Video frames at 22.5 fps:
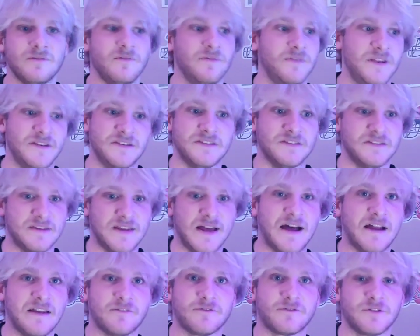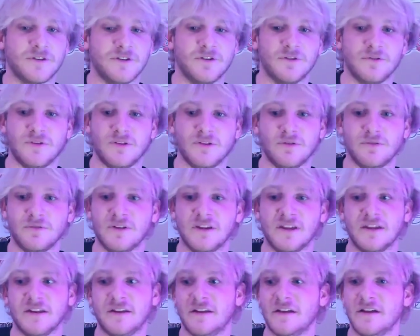this is not for you. You
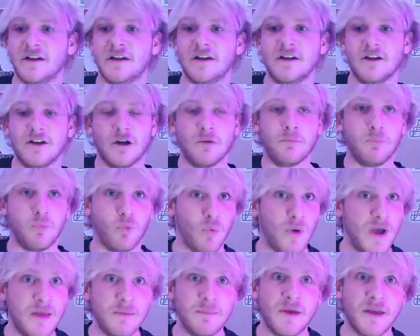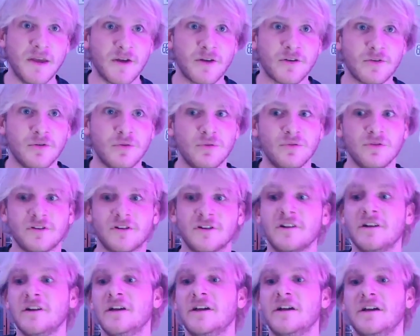need a way bigger
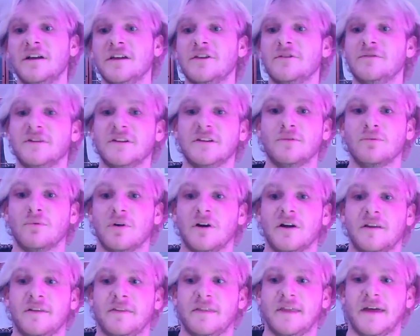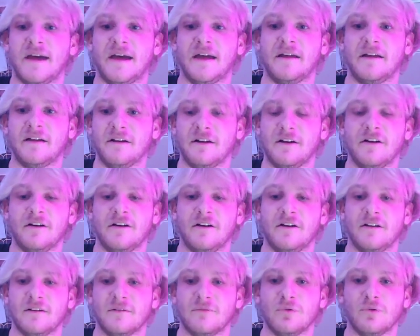cooler. You need one that
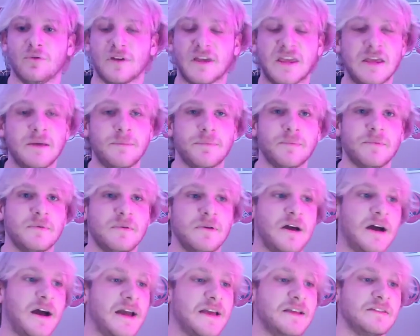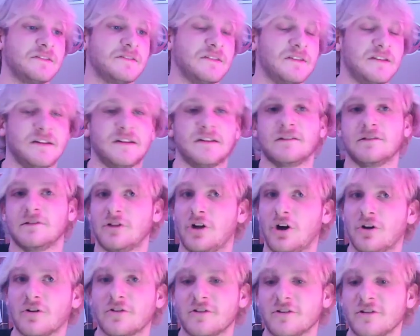will keep ice in it
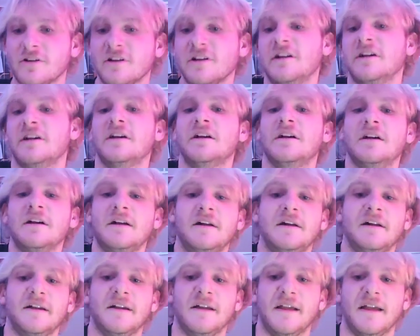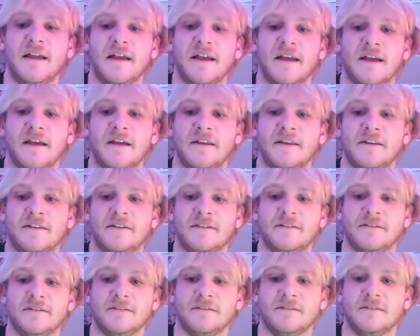longer and
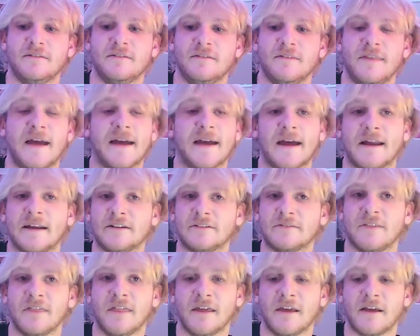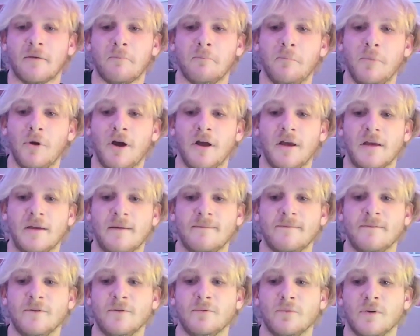that kind of thing. But
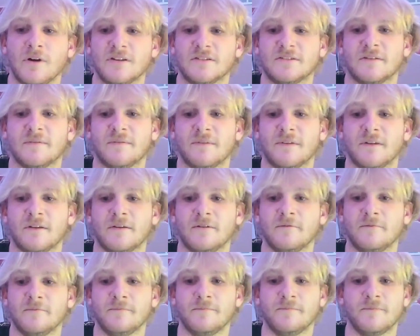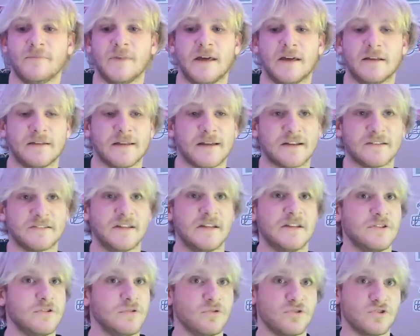if you want something that, like I
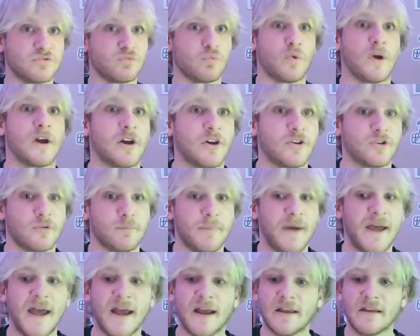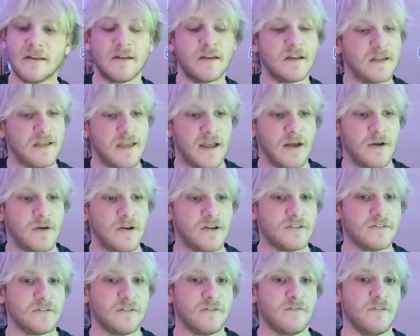said, you can just wear on your back, it
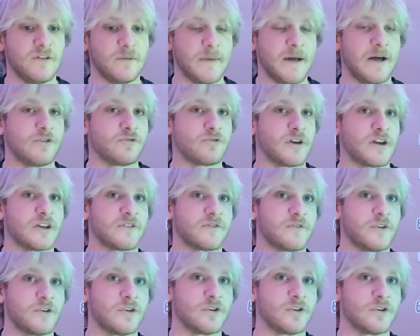carries the amount of drinks for